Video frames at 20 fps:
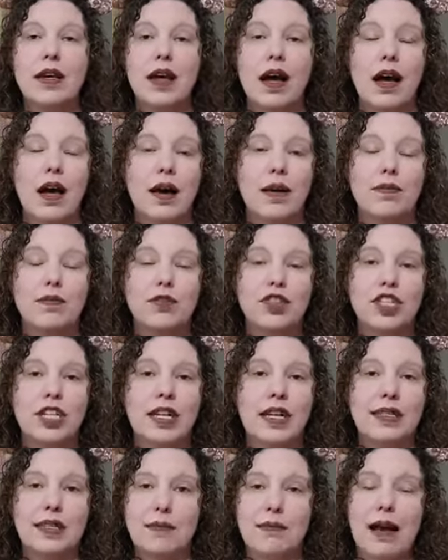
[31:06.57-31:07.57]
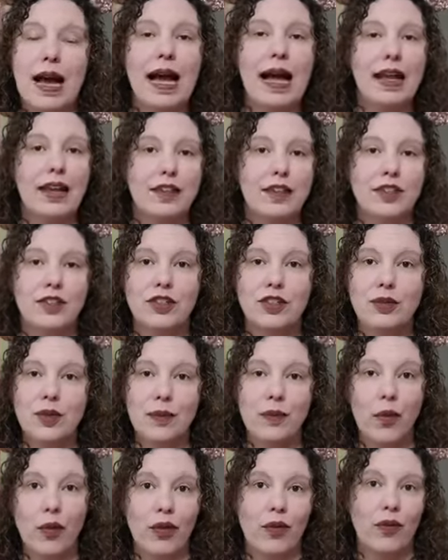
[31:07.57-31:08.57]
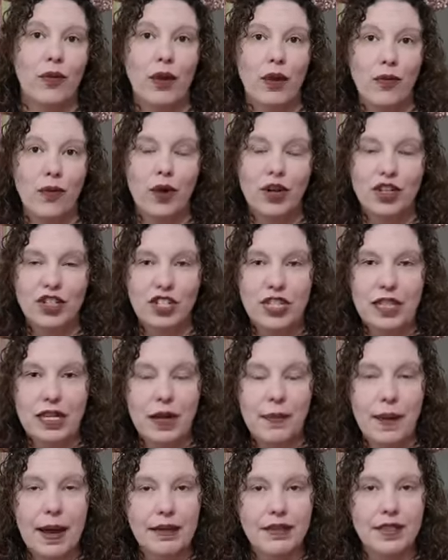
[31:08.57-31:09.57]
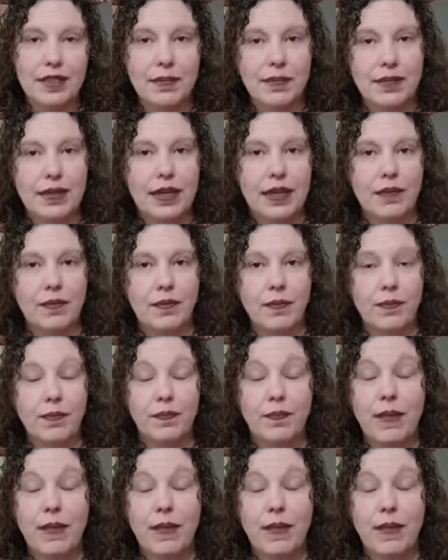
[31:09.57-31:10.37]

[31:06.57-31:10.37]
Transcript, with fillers: um, she doesn't mind doing more than one worksheet about something.